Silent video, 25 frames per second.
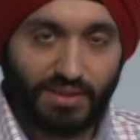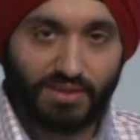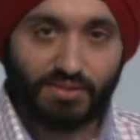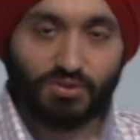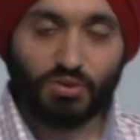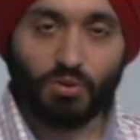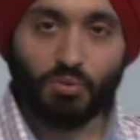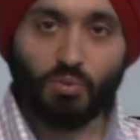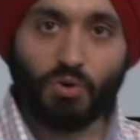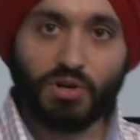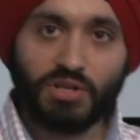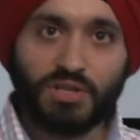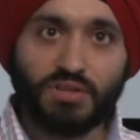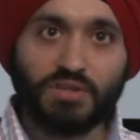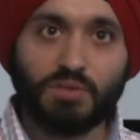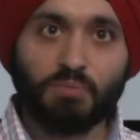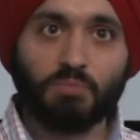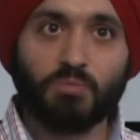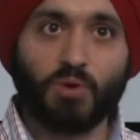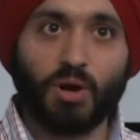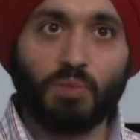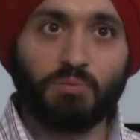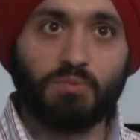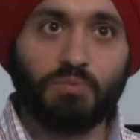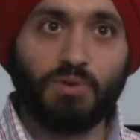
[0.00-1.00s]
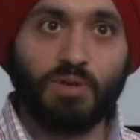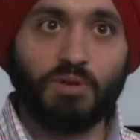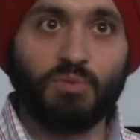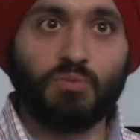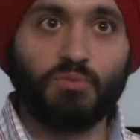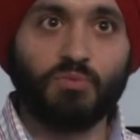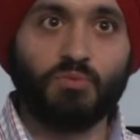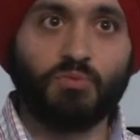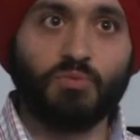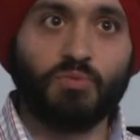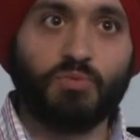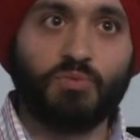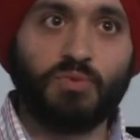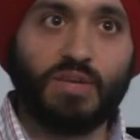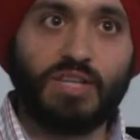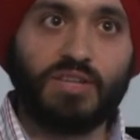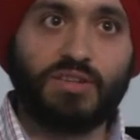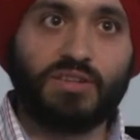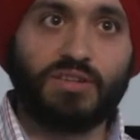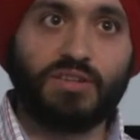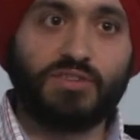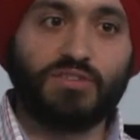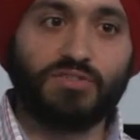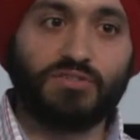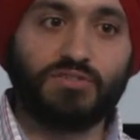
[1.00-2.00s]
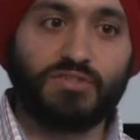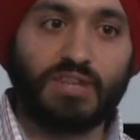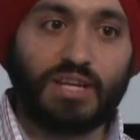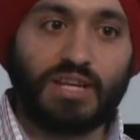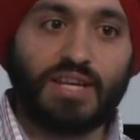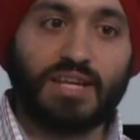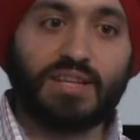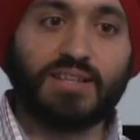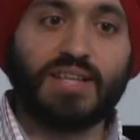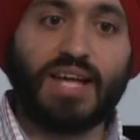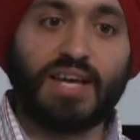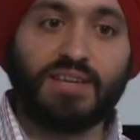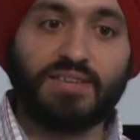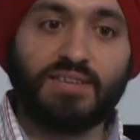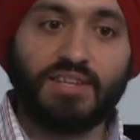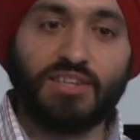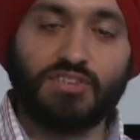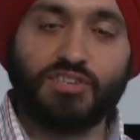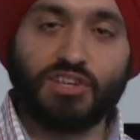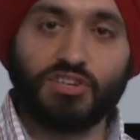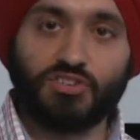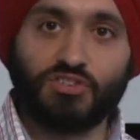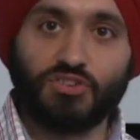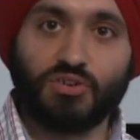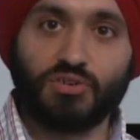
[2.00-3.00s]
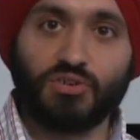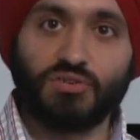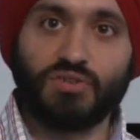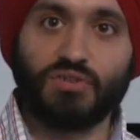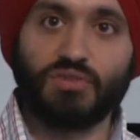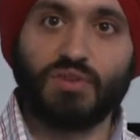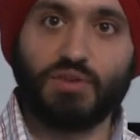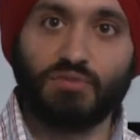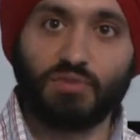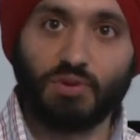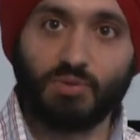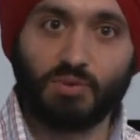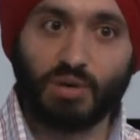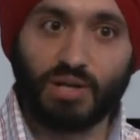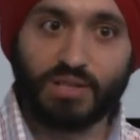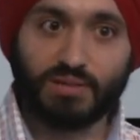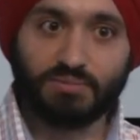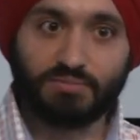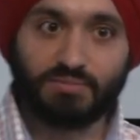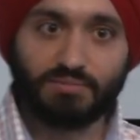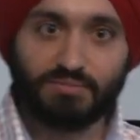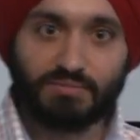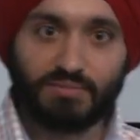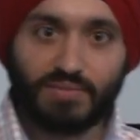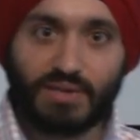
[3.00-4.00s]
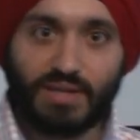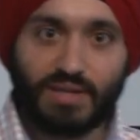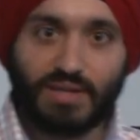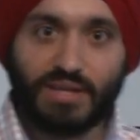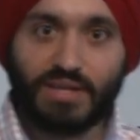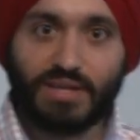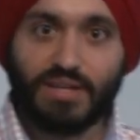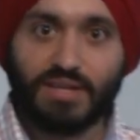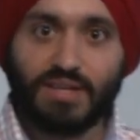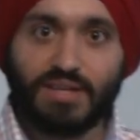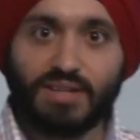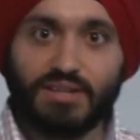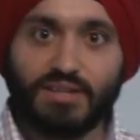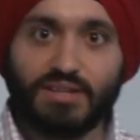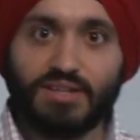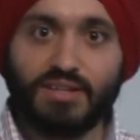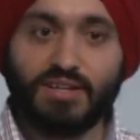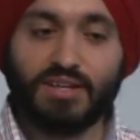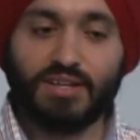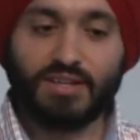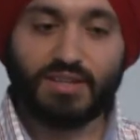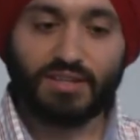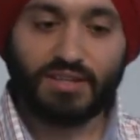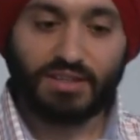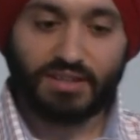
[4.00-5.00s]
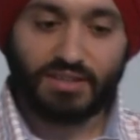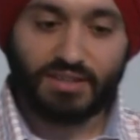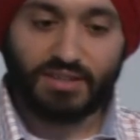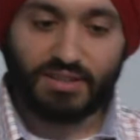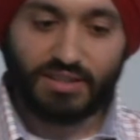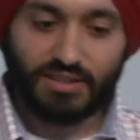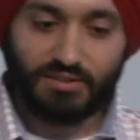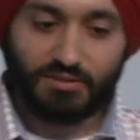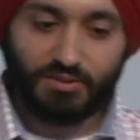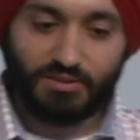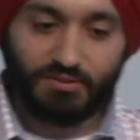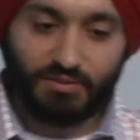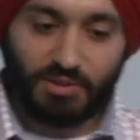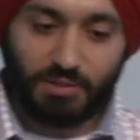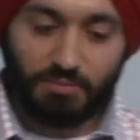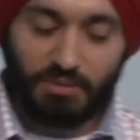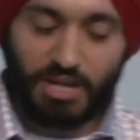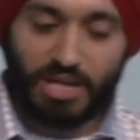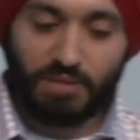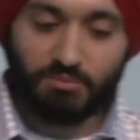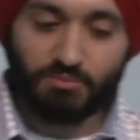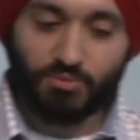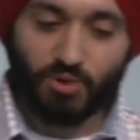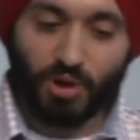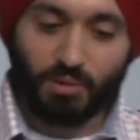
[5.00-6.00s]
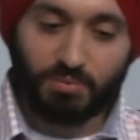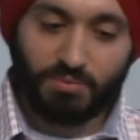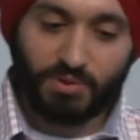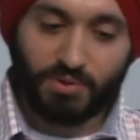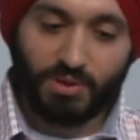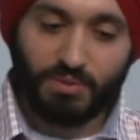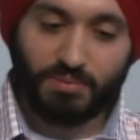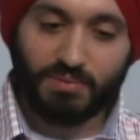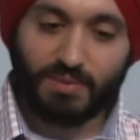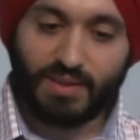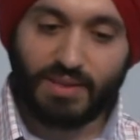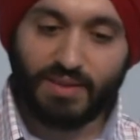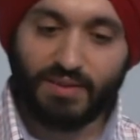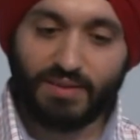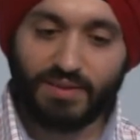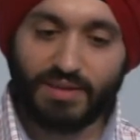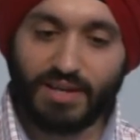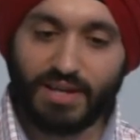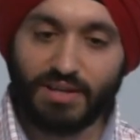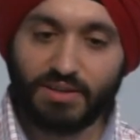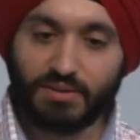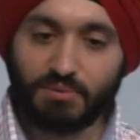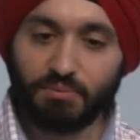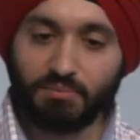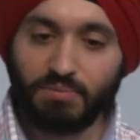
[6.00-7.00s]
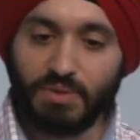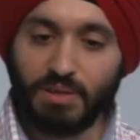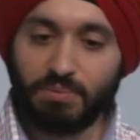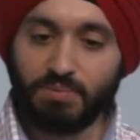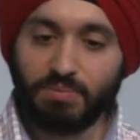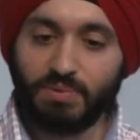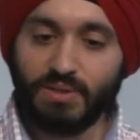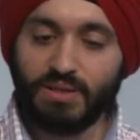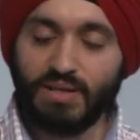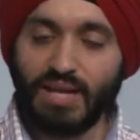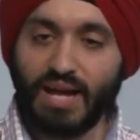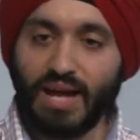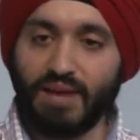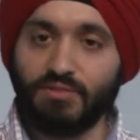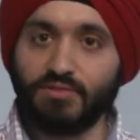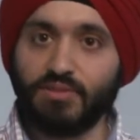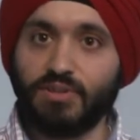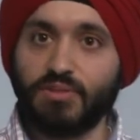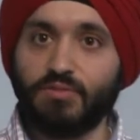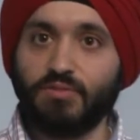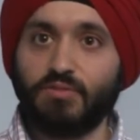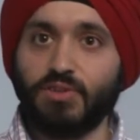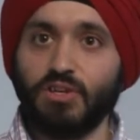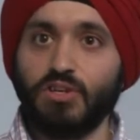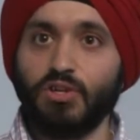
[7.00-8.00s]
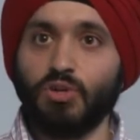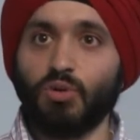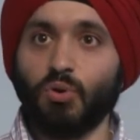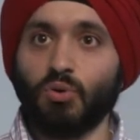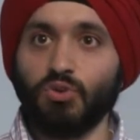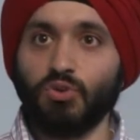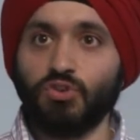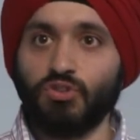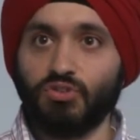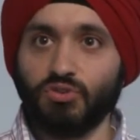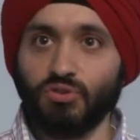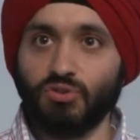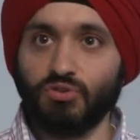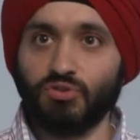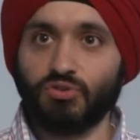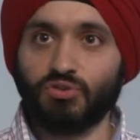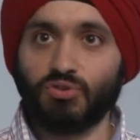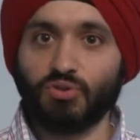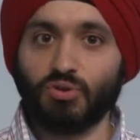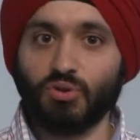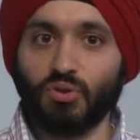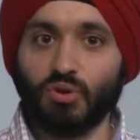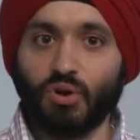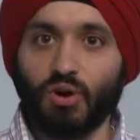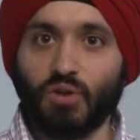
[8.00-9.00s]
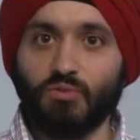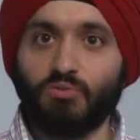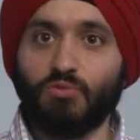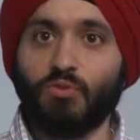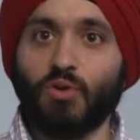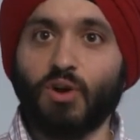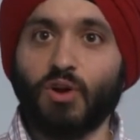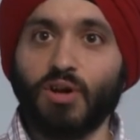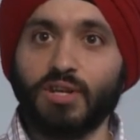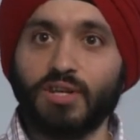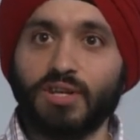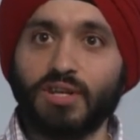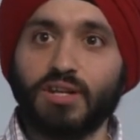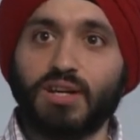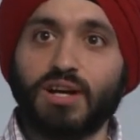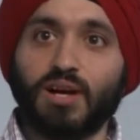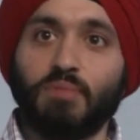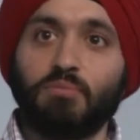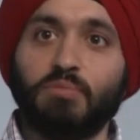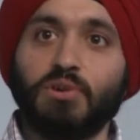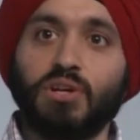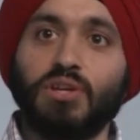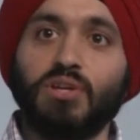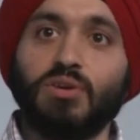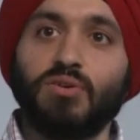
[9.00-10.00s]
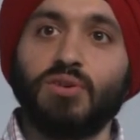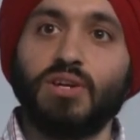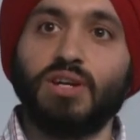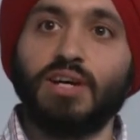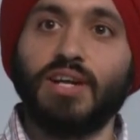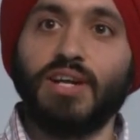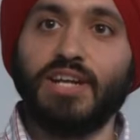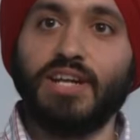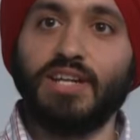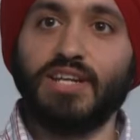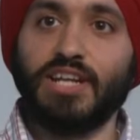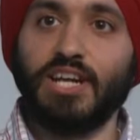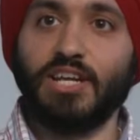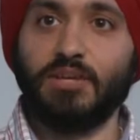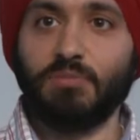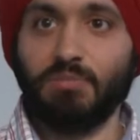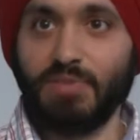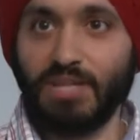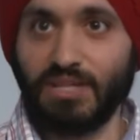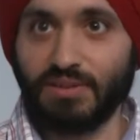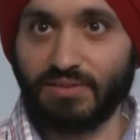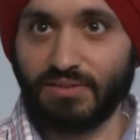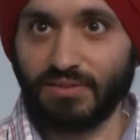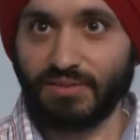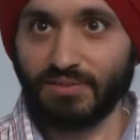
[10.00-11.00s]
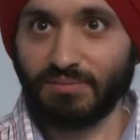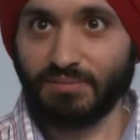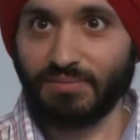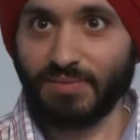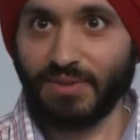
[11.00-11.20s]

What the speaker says: So what is the problem with recognizing gestures of everyone? The main problem is that people have different notions of what a particular intent means.